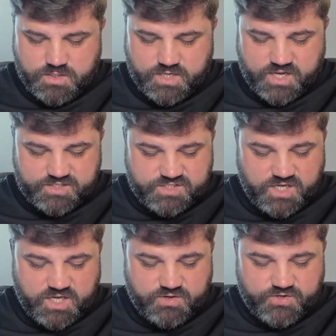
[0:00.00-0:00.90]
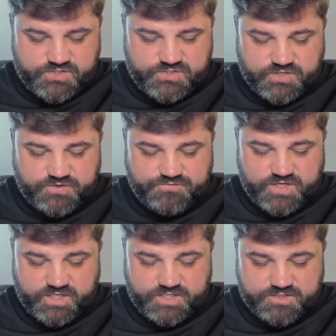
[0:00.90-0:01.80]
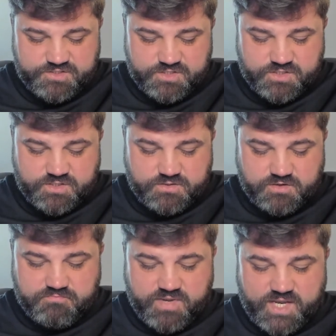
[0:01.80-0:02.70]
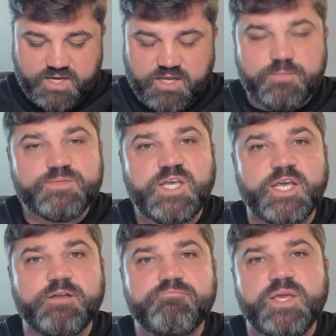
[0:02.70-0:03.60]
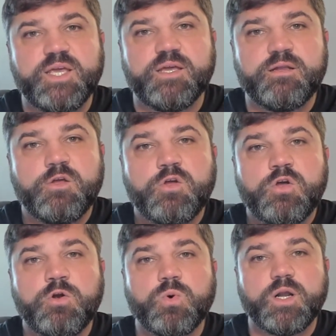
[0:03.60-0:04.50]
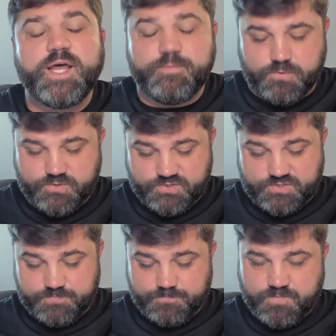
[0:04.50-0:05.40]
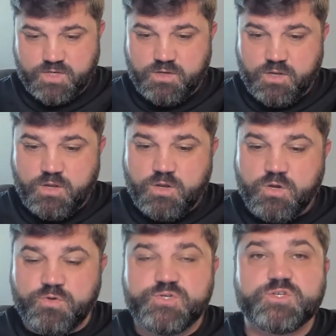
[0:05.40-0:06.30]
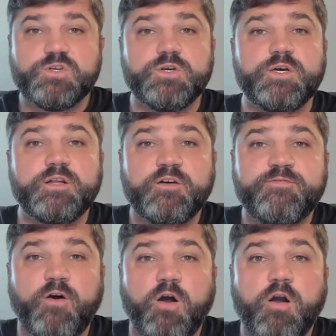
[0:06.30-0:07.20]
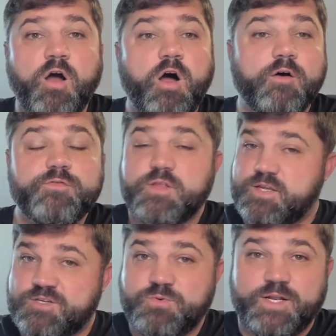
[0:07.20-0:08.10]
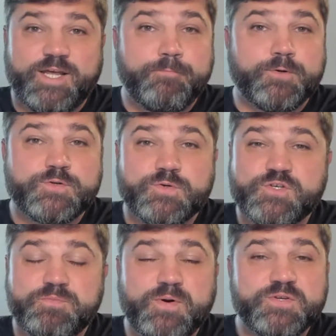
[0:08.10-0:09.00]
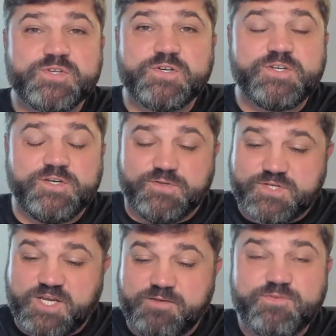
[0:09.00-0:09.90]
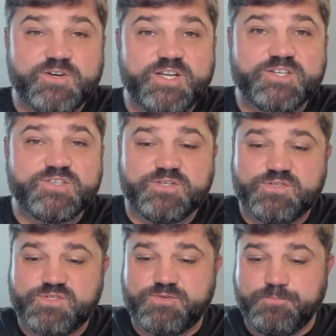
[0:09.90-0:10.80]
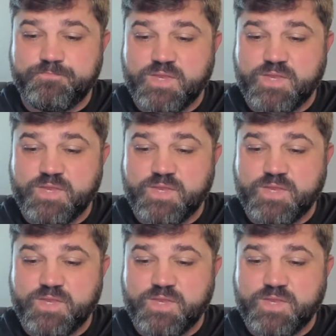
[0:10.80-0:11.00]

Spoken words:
Then as he entered a certain village, there met him 10 men who were lepers, who stood afar off. That's what lepers were supposed to do, is keep their distance.